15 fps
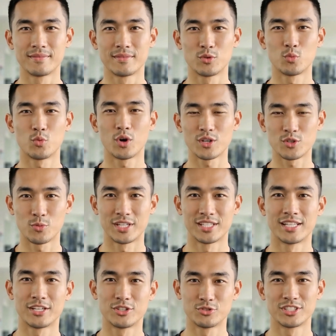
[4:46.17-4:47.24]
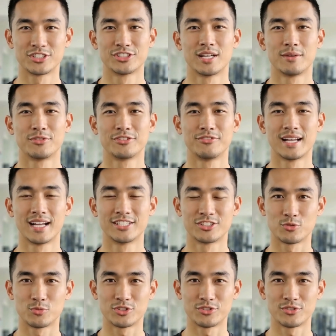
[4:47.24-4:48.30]
the water weight increase comes
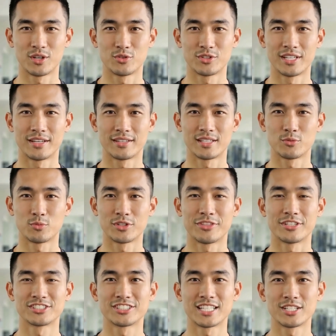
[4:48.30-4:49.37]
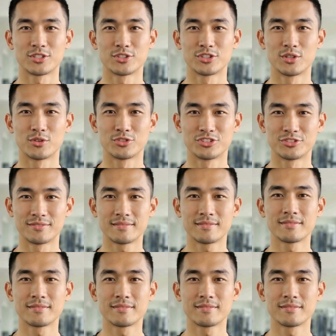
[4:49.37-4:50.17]
faster with loading than with the standard dose.